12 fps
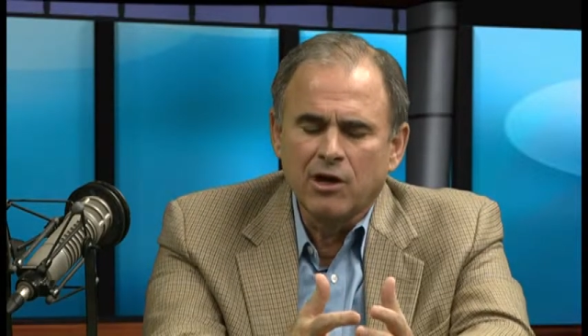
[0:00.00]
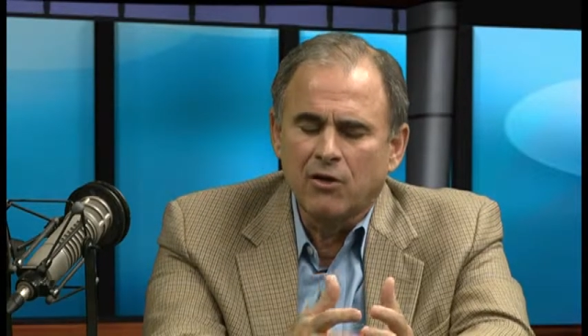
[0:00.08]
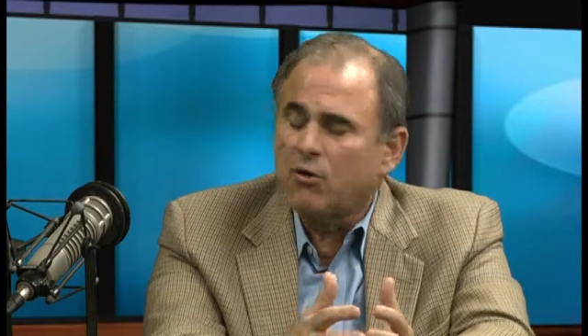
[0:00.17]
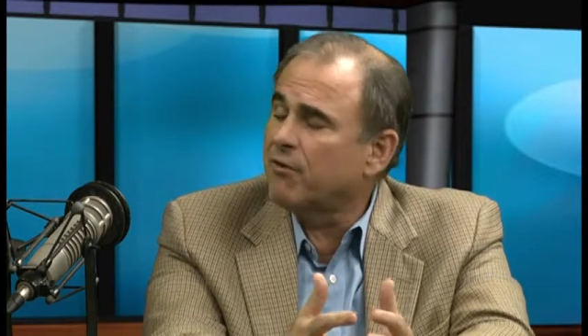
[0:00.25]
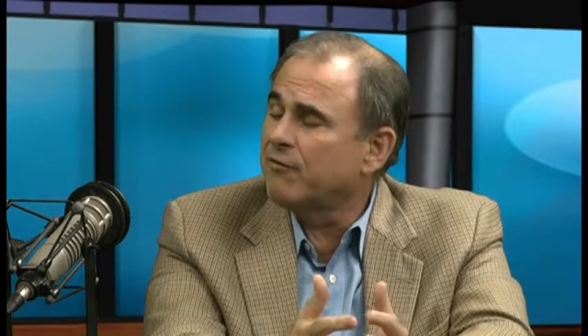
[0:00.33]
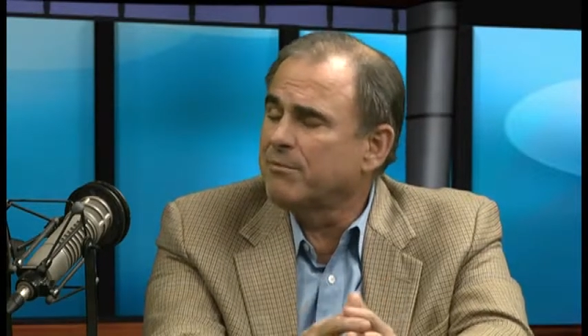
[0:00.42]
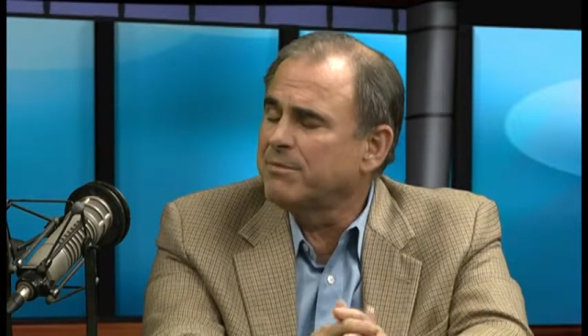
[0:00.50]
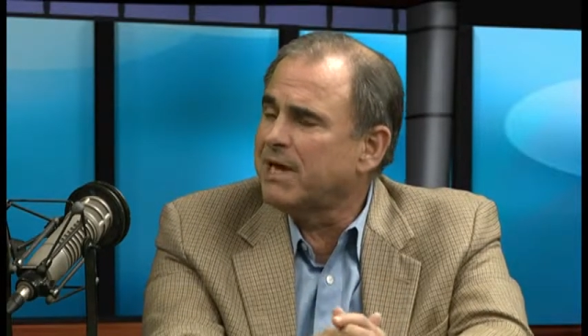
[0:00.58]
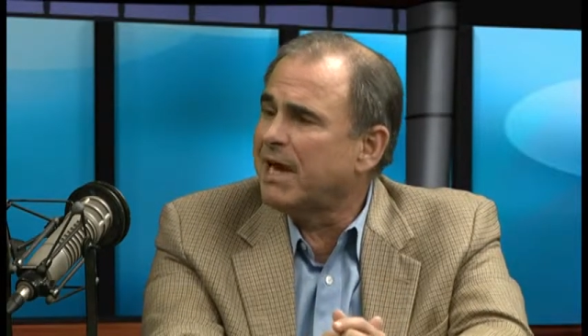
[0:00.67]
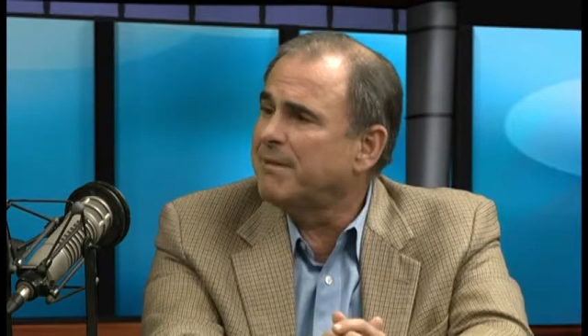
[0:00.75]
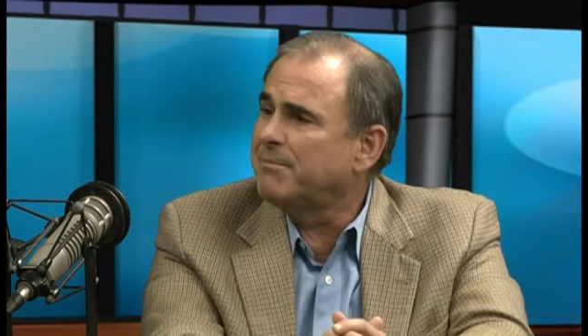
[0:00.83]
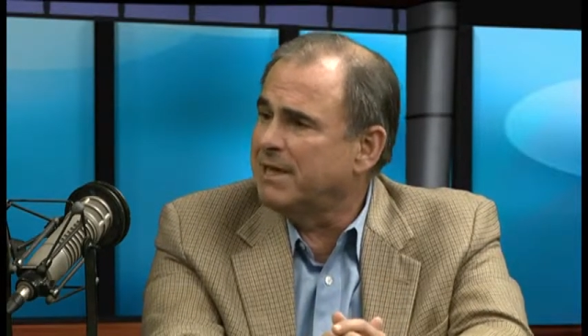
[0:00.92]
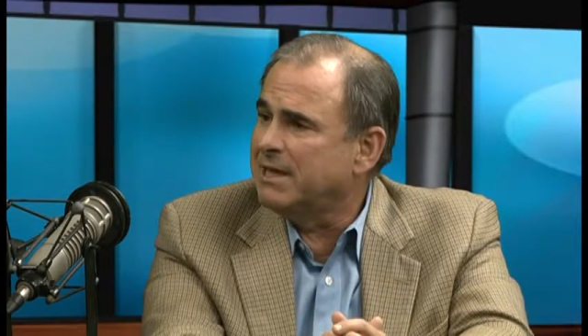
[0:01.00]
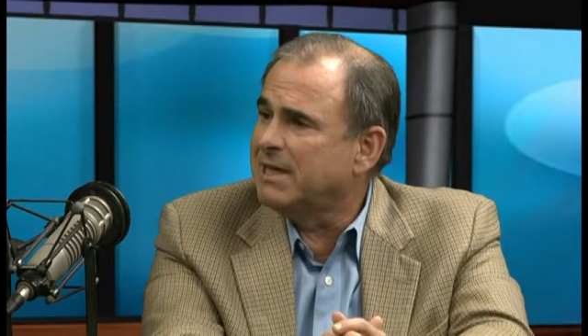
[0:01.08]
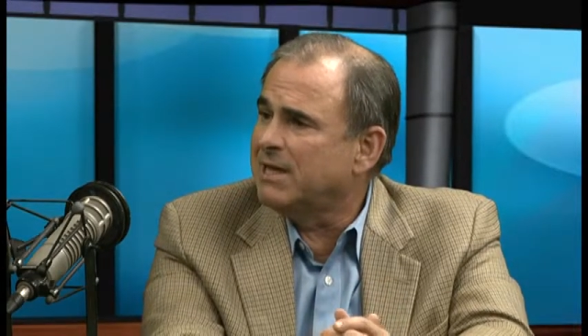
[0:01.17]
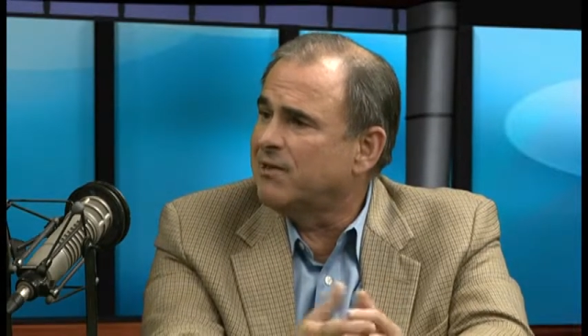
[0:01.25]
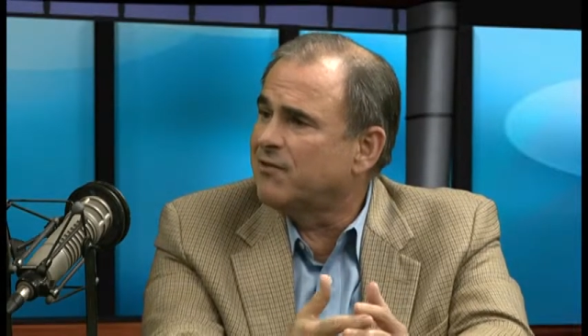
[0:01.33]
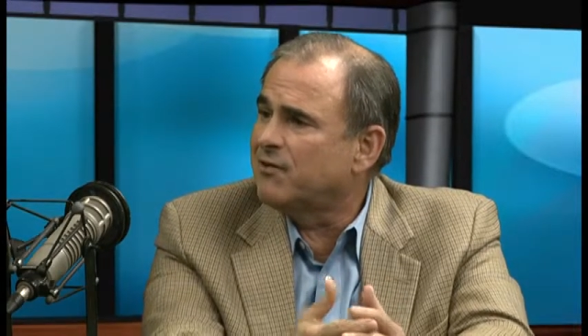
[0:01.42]
or from
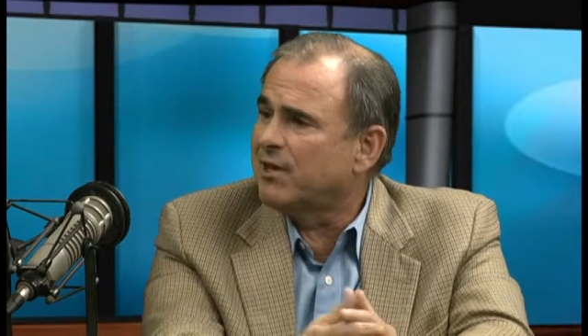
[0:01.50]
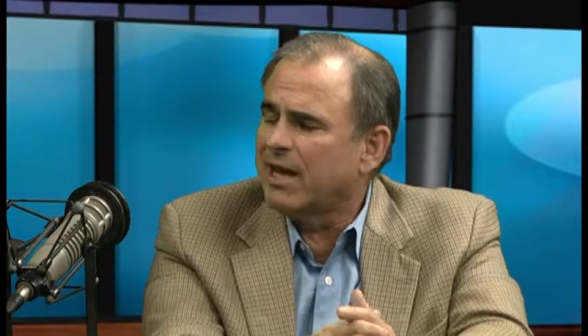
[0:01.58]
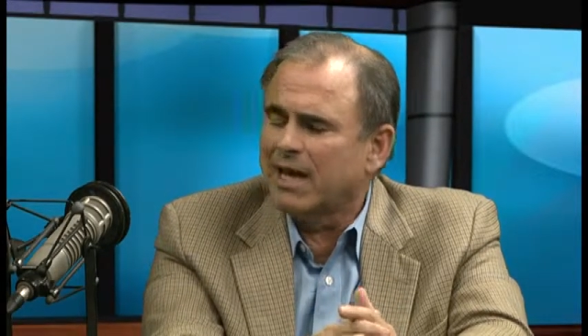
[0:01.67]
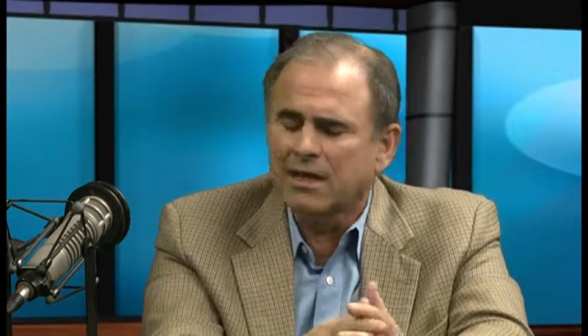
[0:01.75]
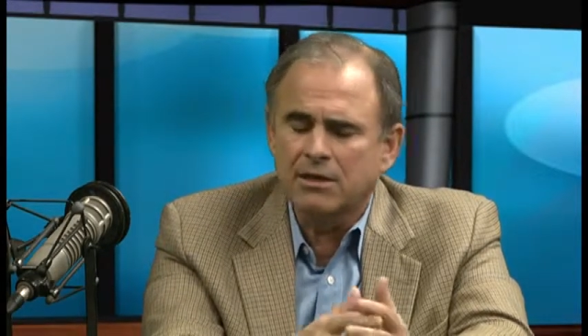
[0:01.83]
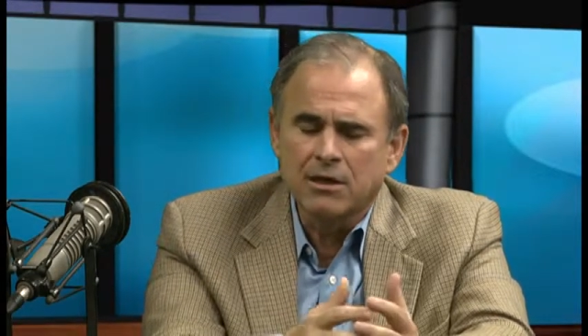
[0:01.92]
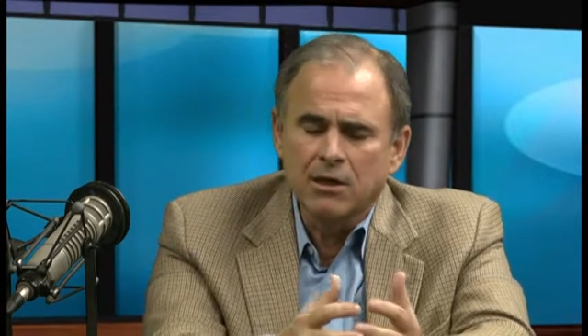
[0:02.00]
diabetes. And